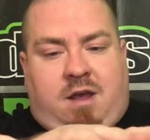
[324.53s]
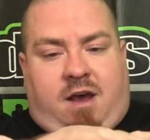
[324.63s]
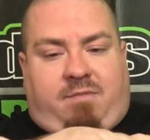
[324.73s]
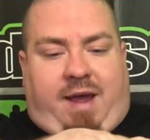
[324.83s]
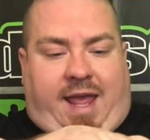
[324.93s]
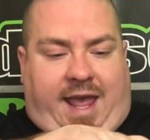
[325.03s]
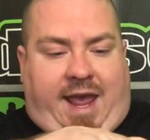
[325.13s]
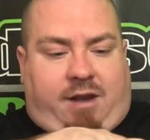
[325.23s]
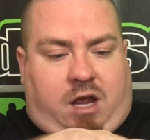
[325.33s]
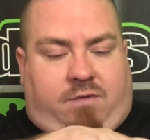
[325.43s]
of my
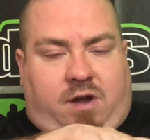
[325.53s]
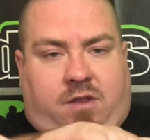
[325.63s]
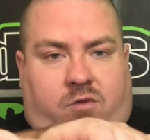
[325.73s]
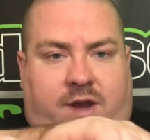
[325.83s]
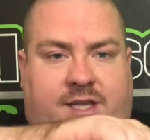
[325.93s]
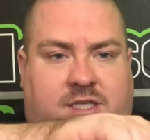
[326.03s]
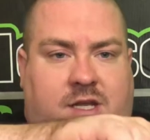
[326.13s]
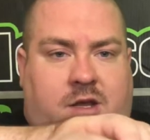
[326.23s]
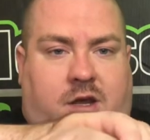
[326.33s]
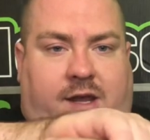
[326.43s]
hand covering the wrist,
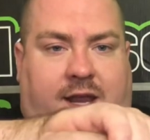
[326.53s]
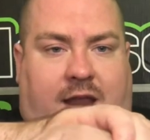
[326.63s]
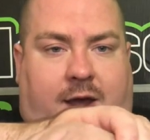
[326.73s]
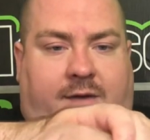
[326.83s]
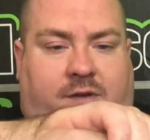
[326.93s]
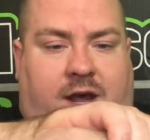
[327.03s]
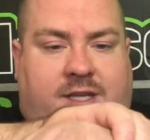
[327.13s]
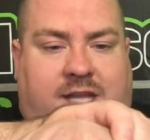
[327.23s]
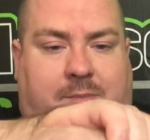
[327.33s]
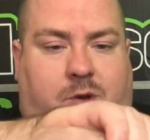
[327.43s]
okay, now I've
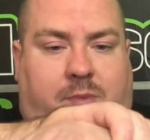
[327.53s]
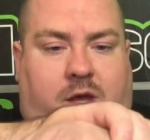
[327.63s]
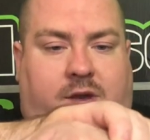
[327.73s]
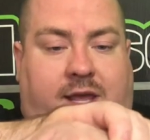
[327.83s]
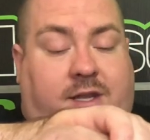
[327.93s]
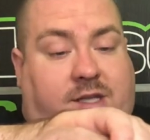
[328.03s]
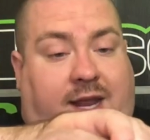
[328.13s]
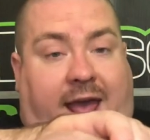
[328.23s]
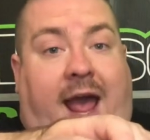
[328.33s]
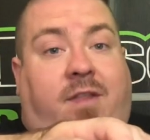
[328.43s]
lost that mobility and it's
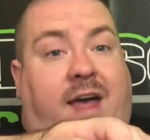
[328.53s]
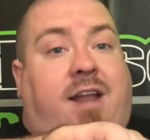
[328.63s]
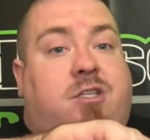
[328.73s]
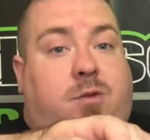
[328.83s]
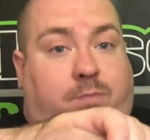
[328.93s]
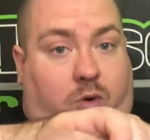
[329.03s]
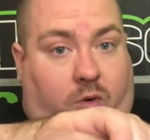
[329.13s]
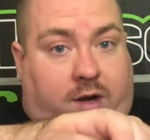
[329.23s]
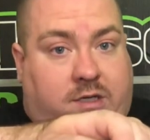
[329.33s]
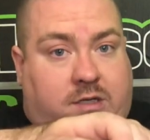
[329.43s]
gonna add that
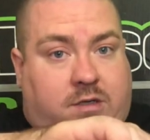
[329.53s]
support.